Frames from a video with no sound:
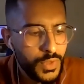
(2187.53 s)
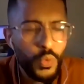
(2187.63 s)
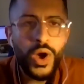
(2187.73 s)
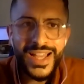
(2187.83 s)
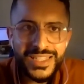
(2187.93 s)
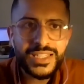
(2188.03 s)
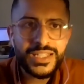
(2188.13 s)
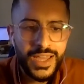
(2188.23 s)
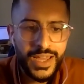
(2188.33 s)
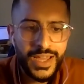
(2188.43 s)
Well, as
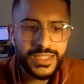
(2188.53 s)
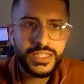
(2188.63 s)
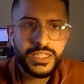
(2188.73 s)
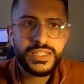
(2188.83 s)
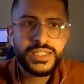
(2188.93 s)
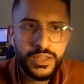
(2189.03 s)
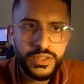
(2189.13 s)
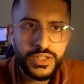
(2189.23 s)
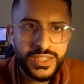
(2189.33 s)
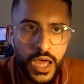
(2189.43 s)
the
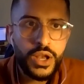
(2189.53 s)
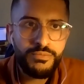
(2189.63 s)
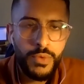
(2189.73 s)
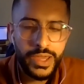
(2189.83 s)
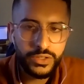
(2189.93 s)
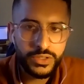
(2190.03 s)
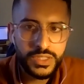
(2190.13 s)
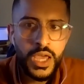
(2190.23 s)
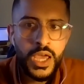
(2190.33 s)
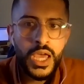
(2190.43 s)
son of migrants,